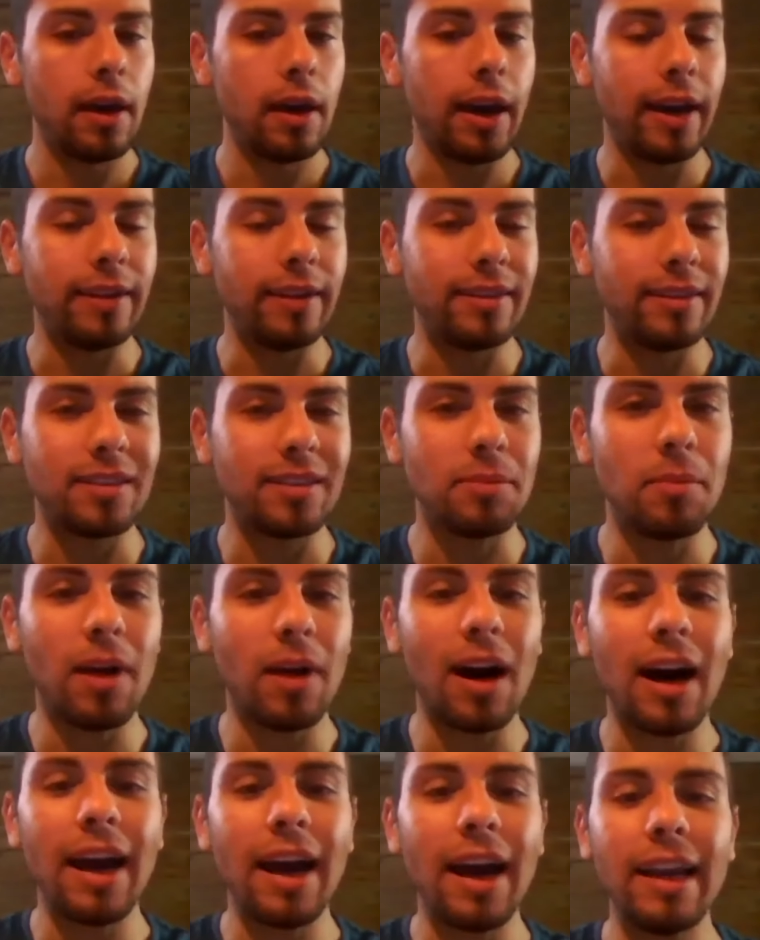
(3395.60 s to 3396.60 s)
And
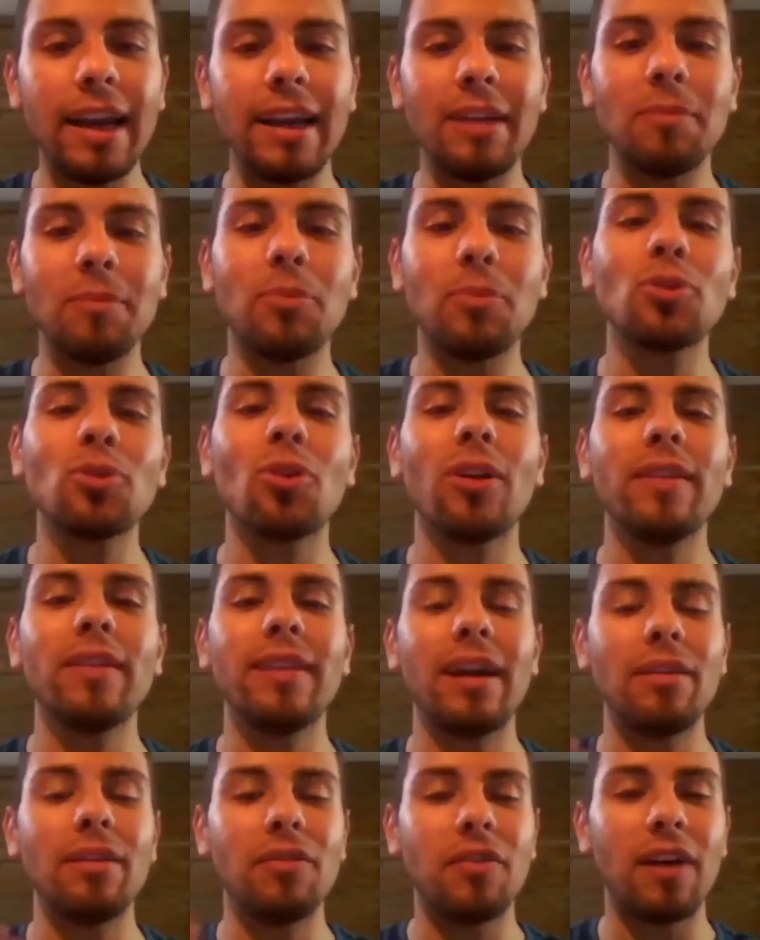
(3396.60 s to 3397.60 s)
smile and put on
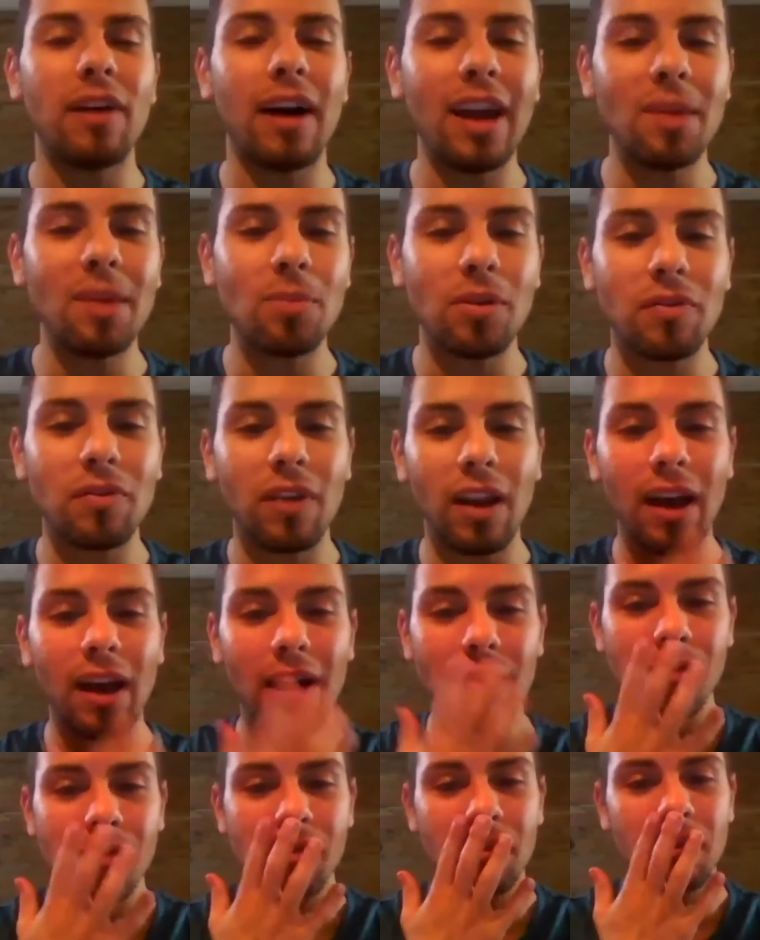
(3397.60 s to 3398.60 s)
that vibe of
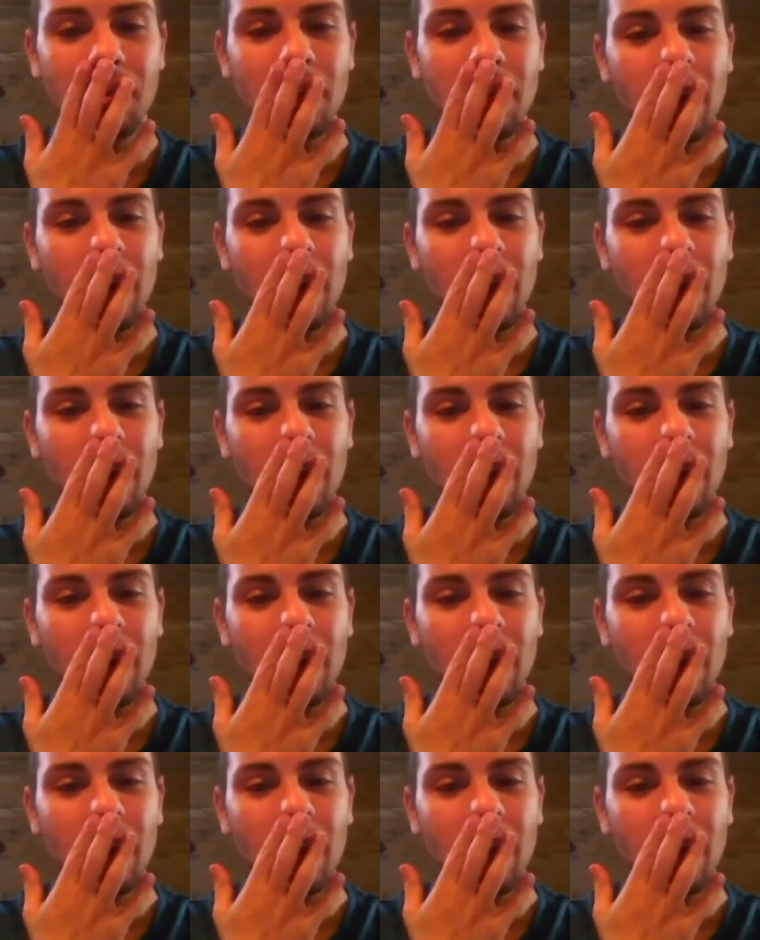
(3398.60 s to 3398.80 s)
love.